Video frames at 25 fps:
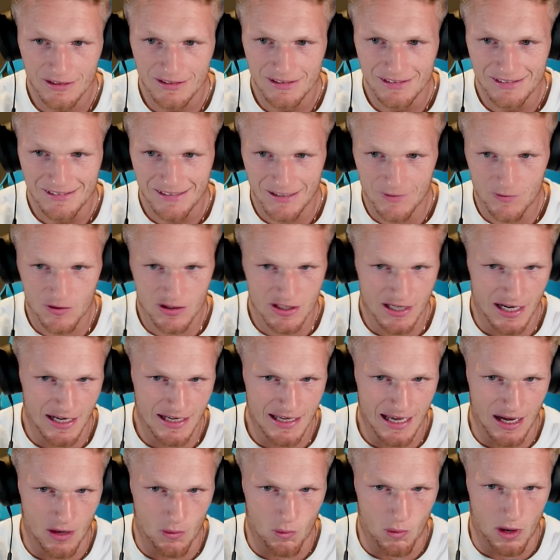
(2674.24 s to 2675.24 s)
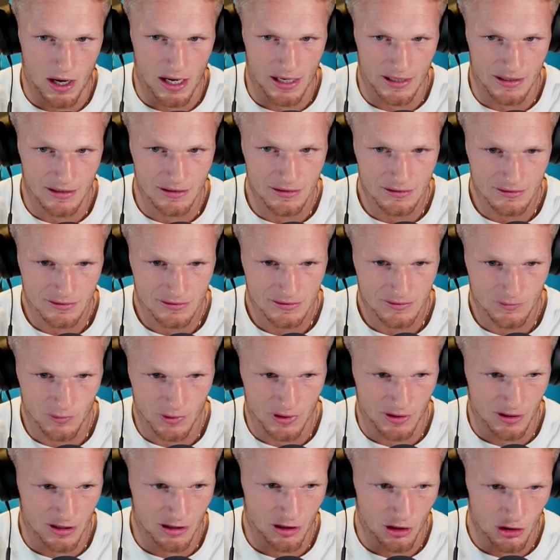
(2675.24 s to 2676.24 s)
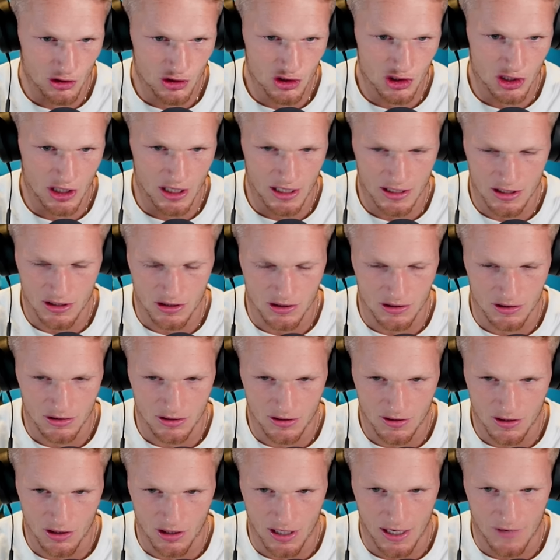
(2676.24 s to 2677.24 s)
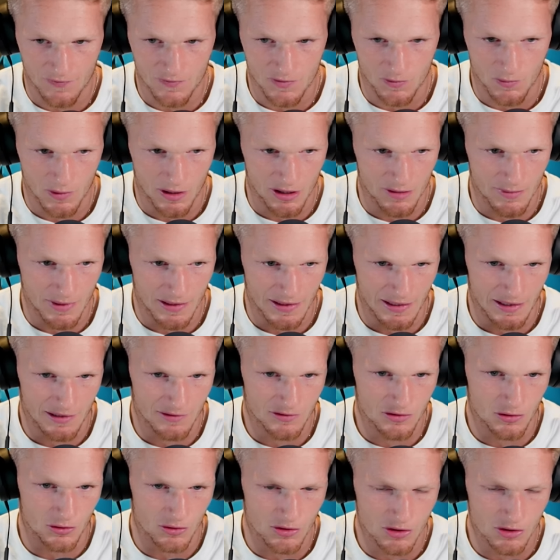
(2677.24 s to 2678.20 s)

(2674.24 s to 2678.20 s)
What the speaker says: if you take out one with a close check, you're going to have to worry about the other 2.